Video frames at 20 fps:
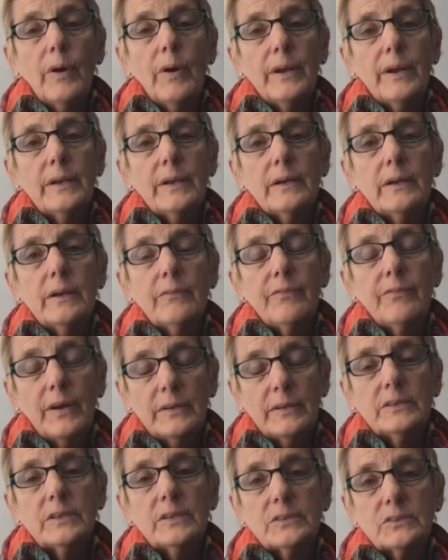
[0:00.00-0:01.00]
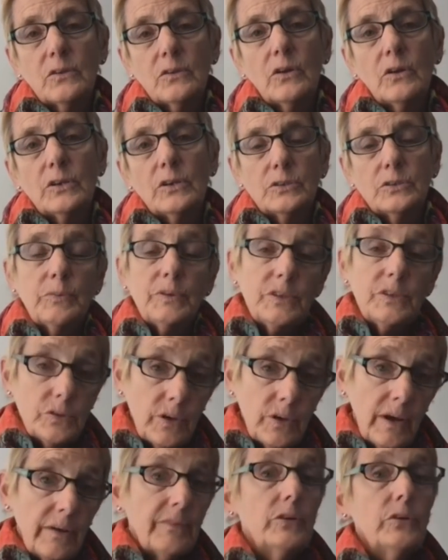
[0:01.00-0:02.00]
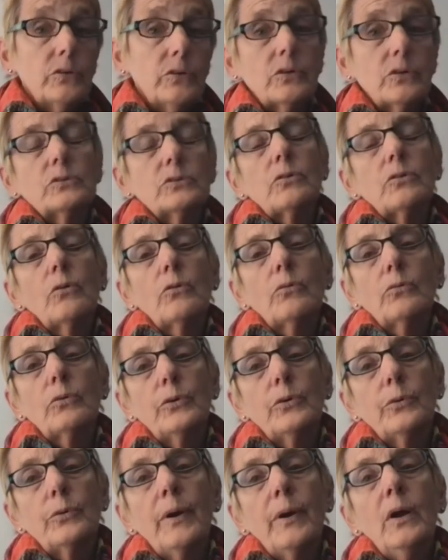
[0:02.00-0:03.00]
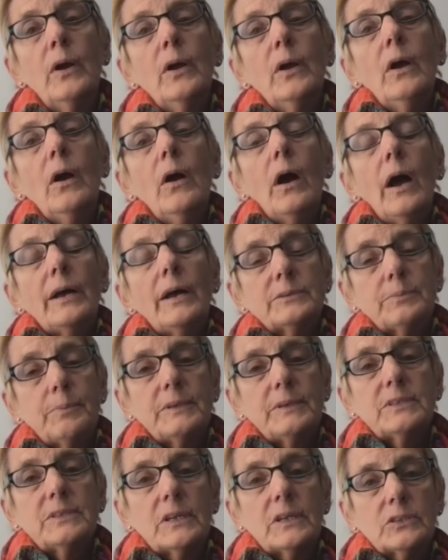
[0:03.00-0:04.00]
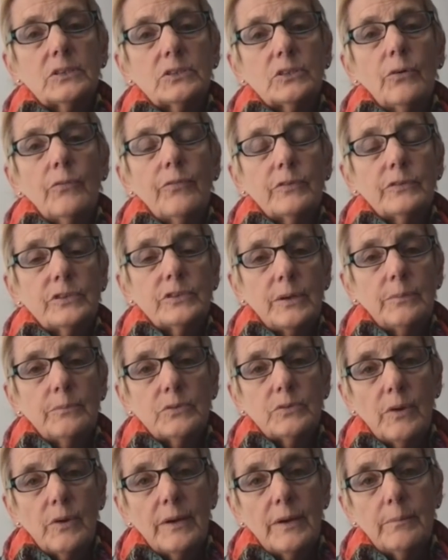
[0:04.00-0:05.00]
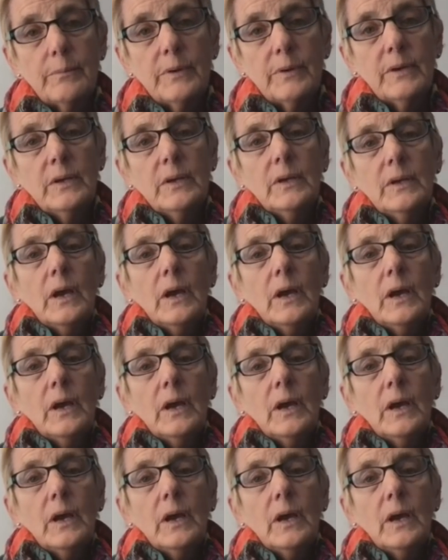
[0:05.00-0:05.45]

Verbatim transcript: when it finally does launch so we do have a new control room at Space Telescope for James Webb.